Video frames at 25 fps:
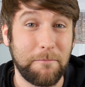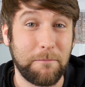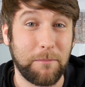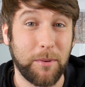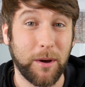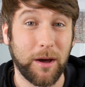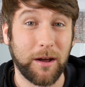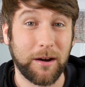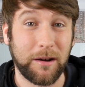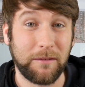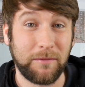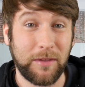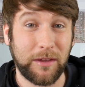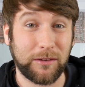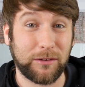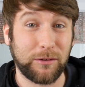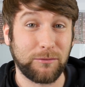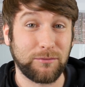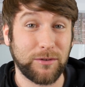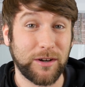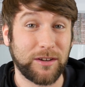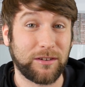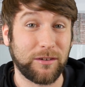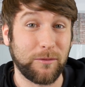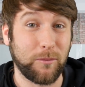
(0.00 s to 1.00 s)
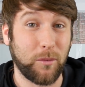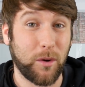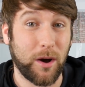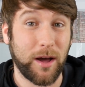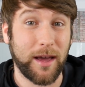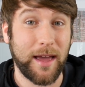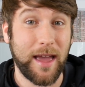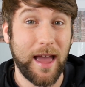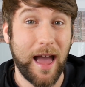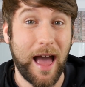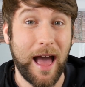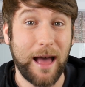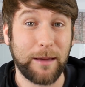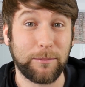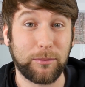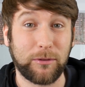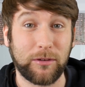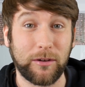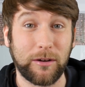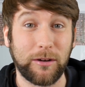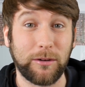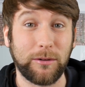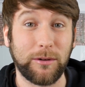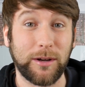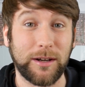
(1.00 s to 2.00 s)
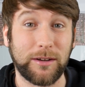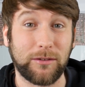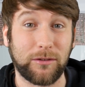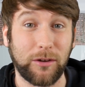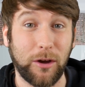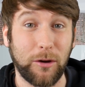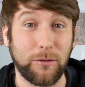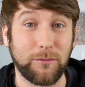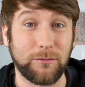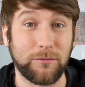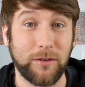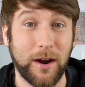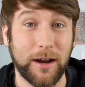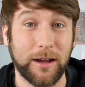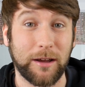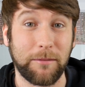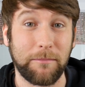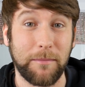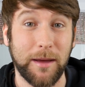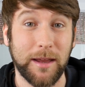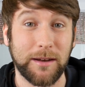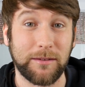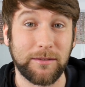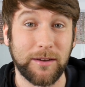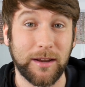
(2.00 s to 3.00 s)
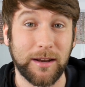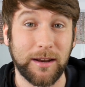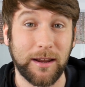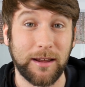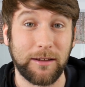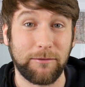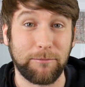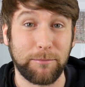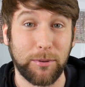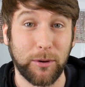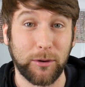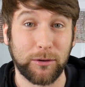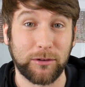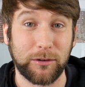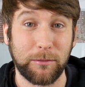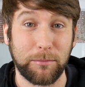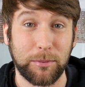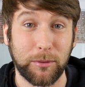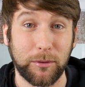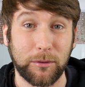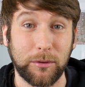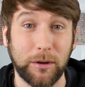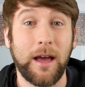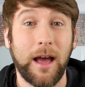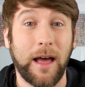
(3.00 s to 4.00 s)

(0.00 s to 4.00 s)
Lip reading: but there's a reason why I absolutely don't recommend it if possible.